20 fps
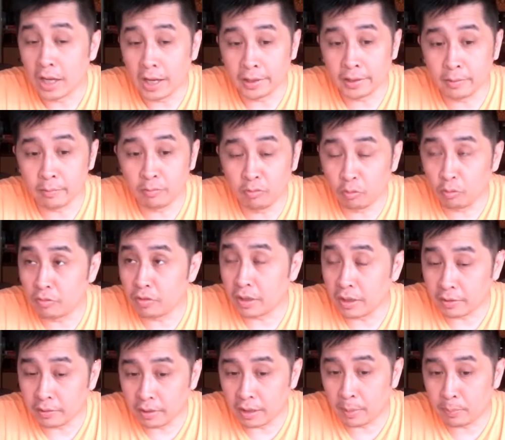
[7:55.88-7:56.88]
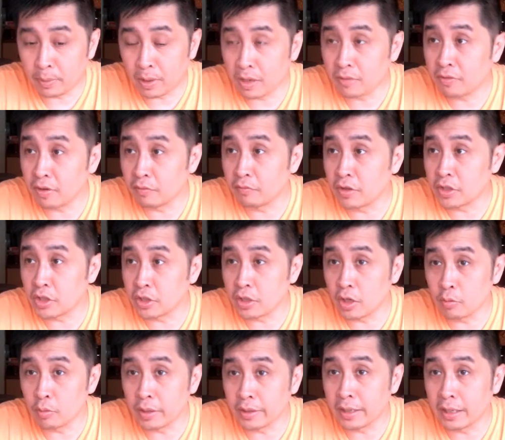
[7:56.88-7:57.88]
and apart from
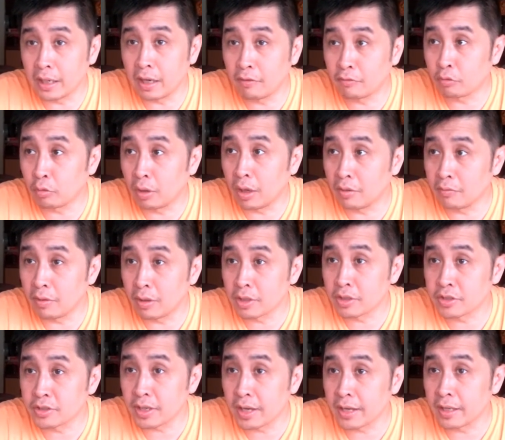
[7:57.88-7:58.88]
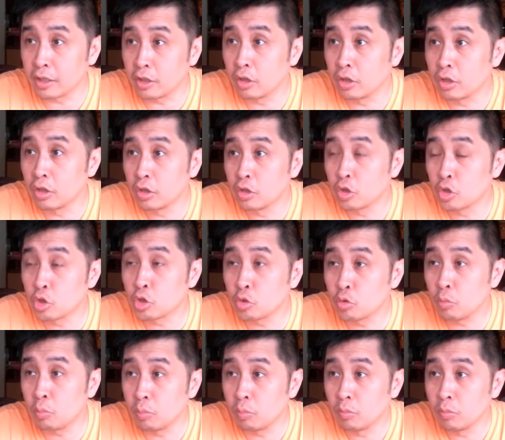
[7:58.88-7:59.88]
vegetarian, they have to have on the side
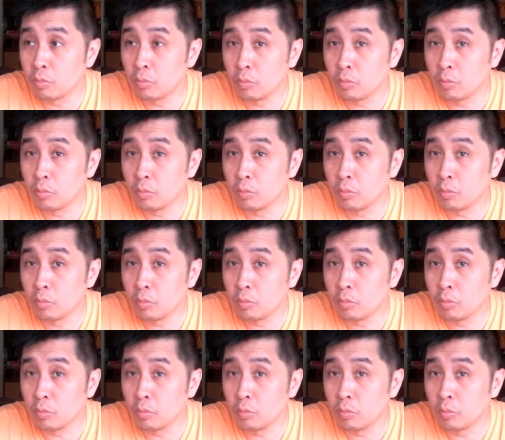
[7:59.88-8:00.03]
soup.